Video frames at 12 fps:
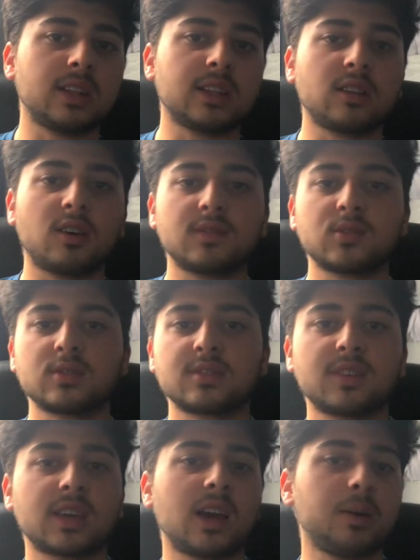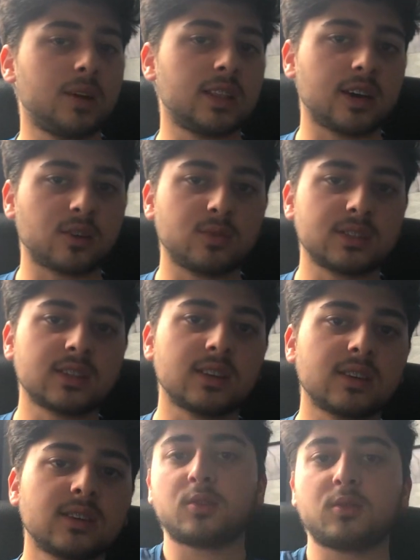and then afterwards forget about that
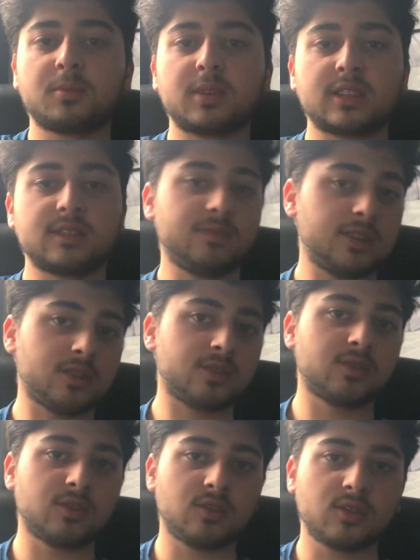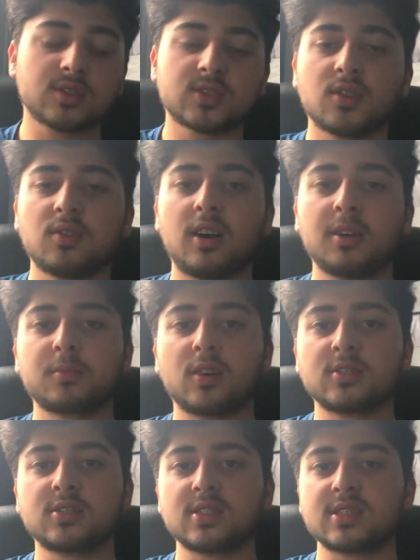Quizlet. I don't want to make this video too long, so I'm
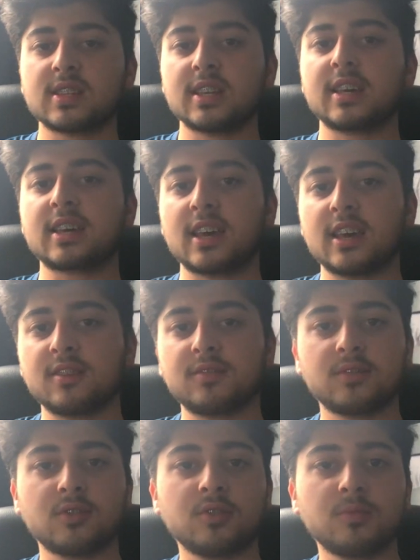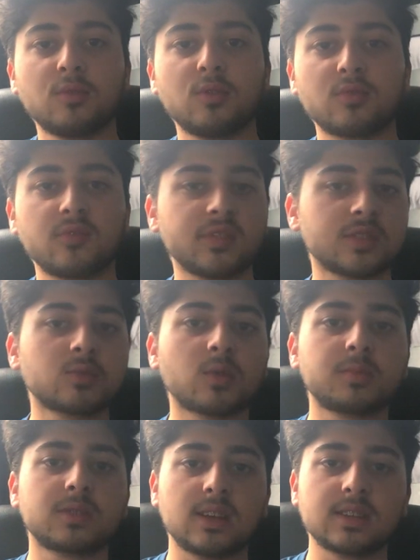going to just link a few more revision
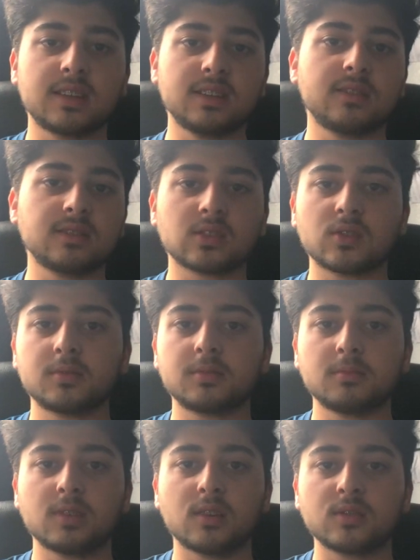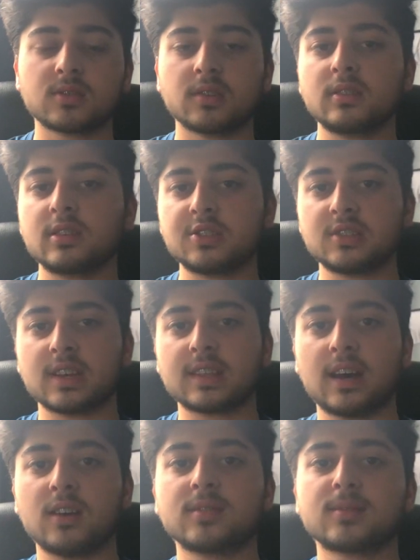websites in the description below so you can check that
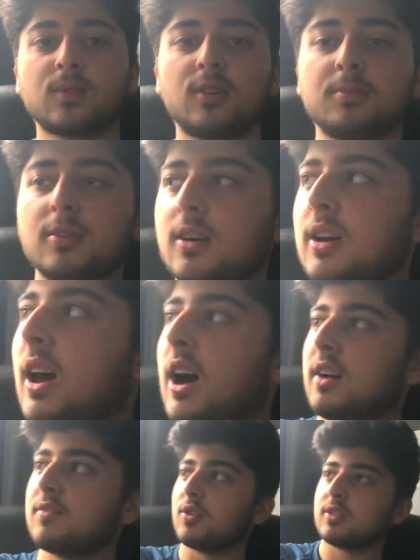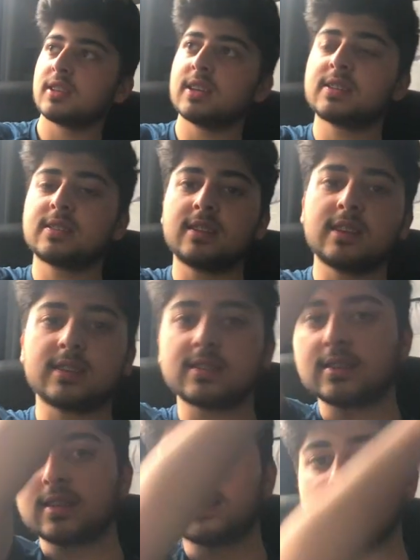out as well. But I've got this,
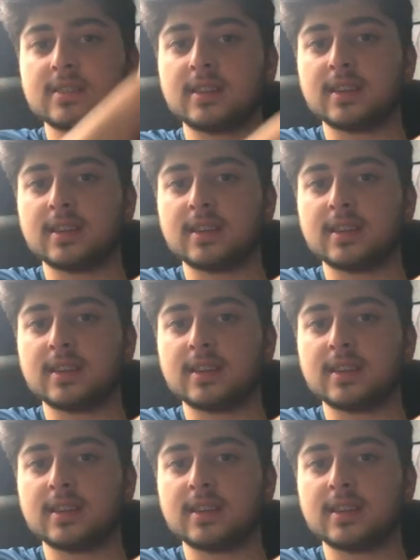there's